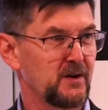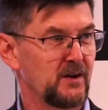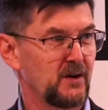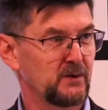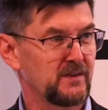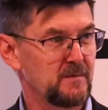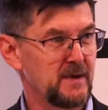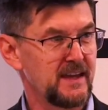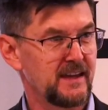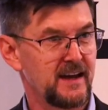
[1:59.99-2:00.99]
hosting
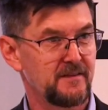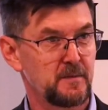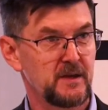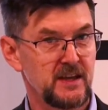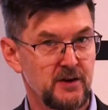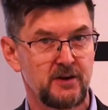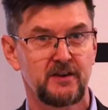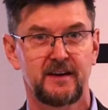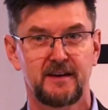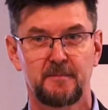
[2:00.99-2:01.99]
me and having me here.
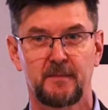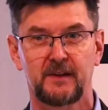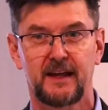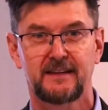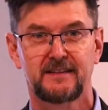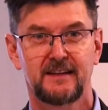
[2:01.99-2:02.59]
I'm glad